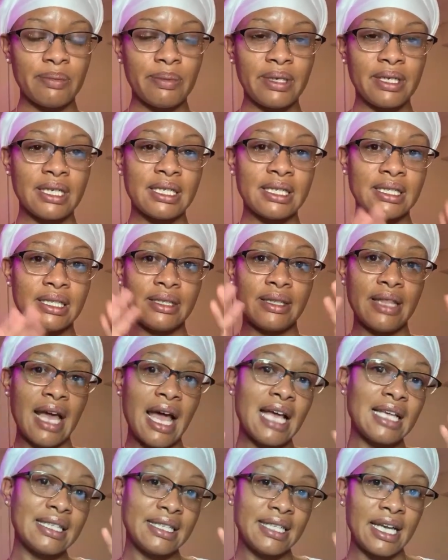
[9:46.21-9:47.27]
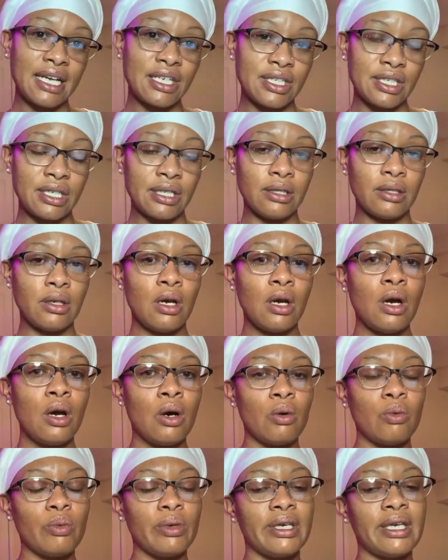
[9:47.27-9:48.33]
because that section
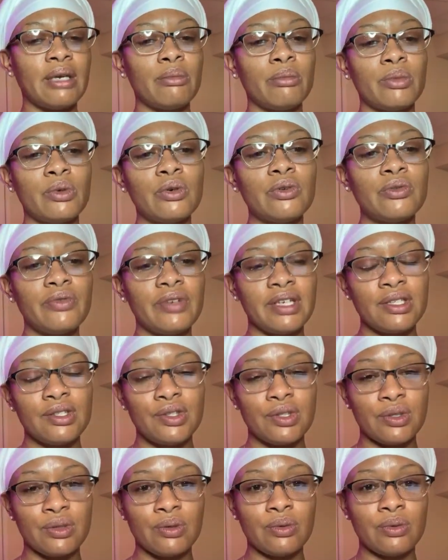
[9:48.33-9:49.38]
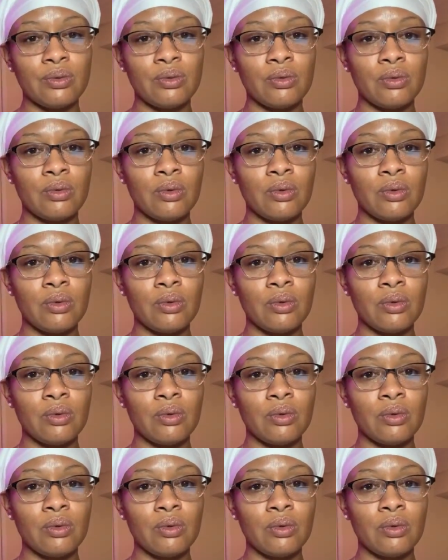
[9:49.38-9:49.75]
we can move into